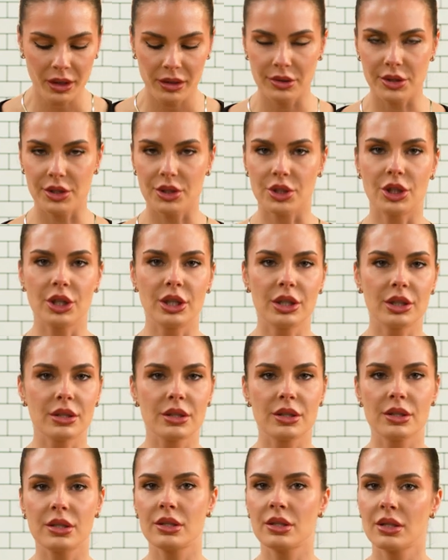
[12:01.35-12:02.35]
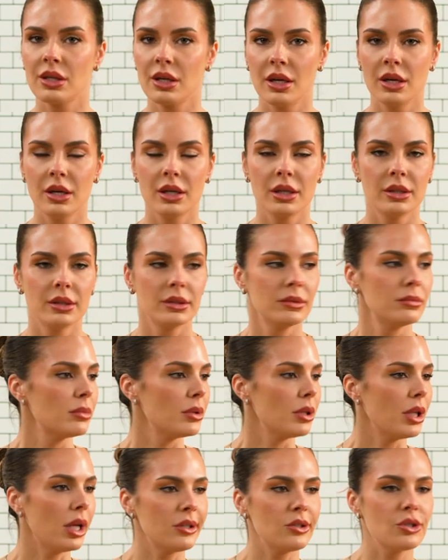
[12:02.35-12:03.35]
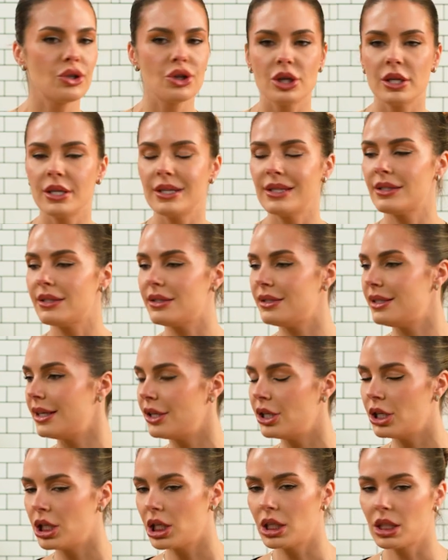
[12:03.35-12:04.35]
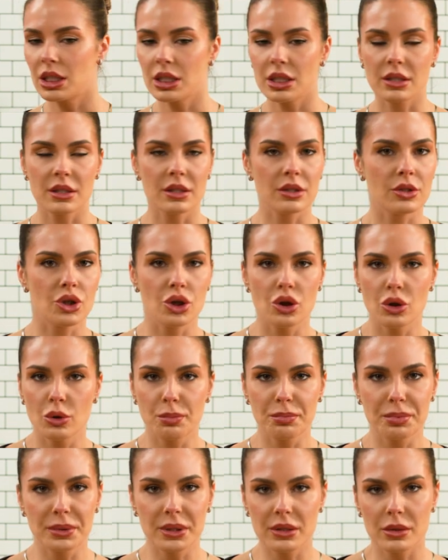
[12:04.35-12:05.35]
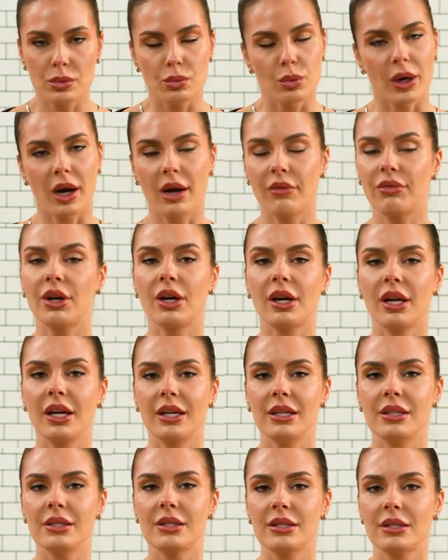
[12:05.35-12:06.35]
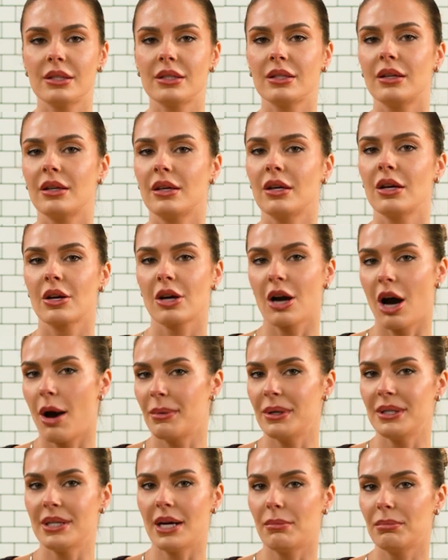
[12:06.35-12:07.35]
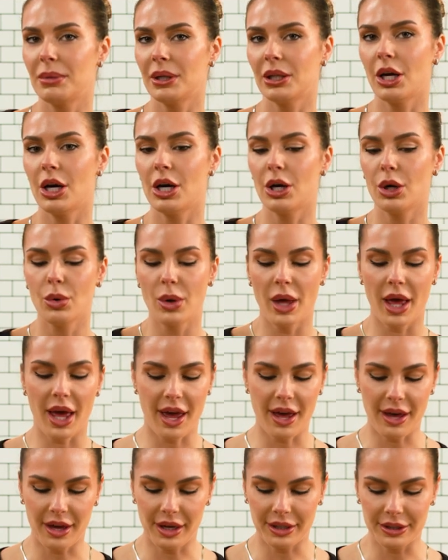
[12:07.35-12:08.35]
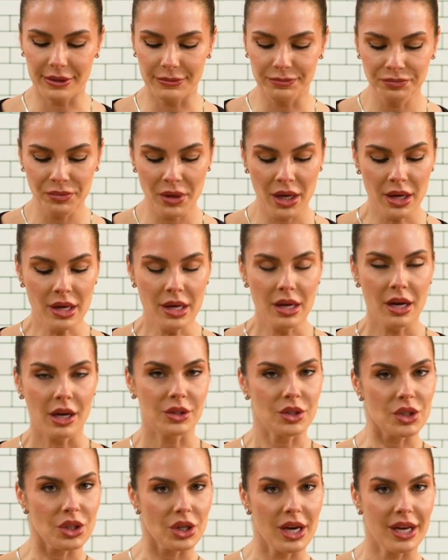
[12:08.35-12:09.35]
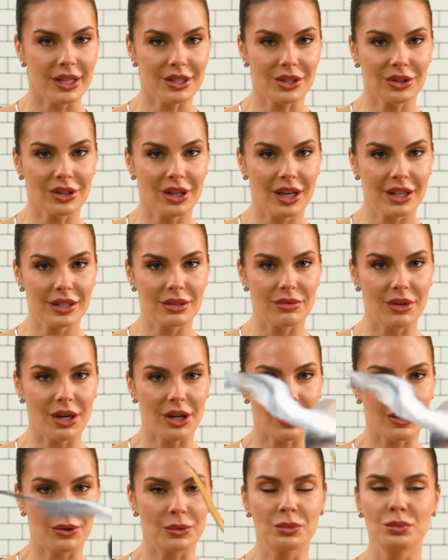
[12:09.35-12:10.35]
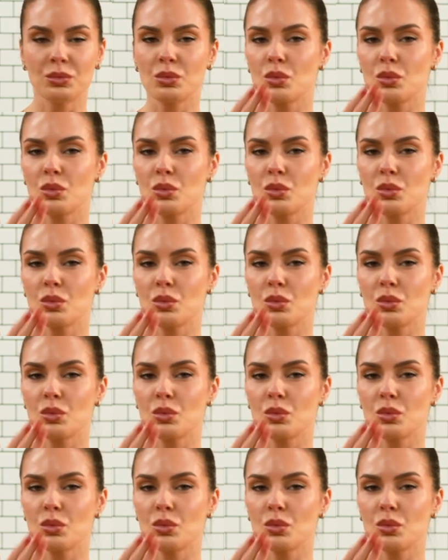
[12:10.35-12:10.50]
Desserts, lunches, dinners, soups, whatever it is, comment down below, and I'll see you guys on the next video.